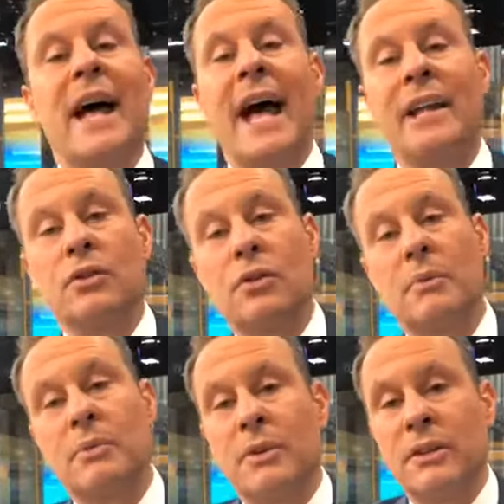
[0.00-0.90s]
out of
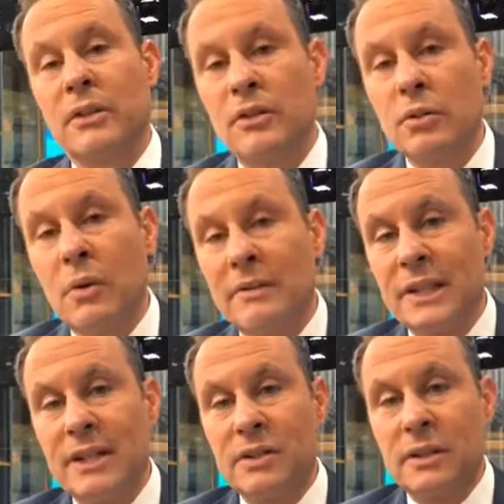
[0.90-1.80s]
trouble because there's new
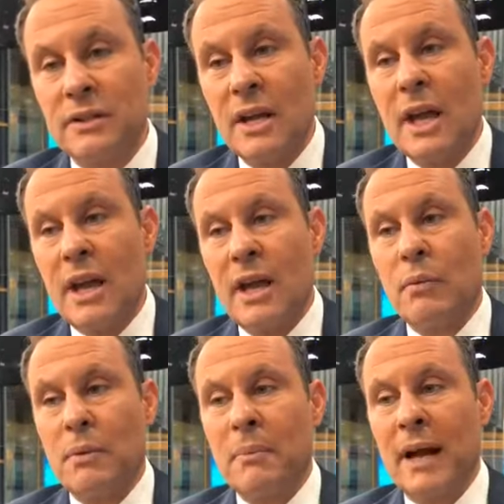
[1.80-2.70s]
revelations in
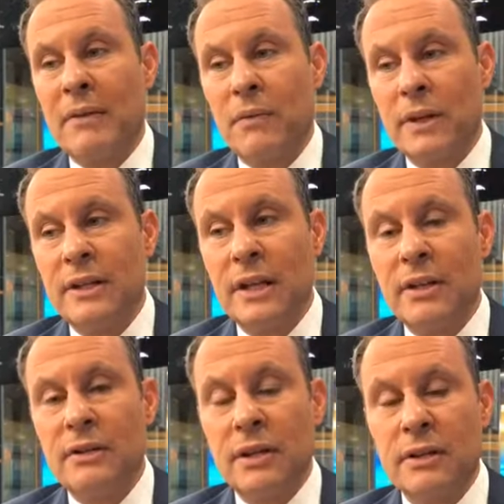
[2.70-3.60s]
what Mike Flynn did
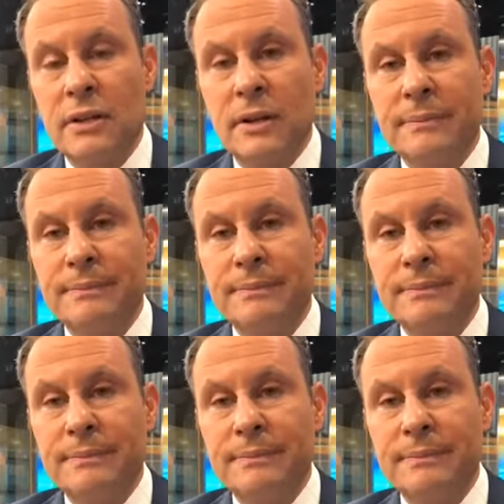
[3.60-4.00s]
and didn't do?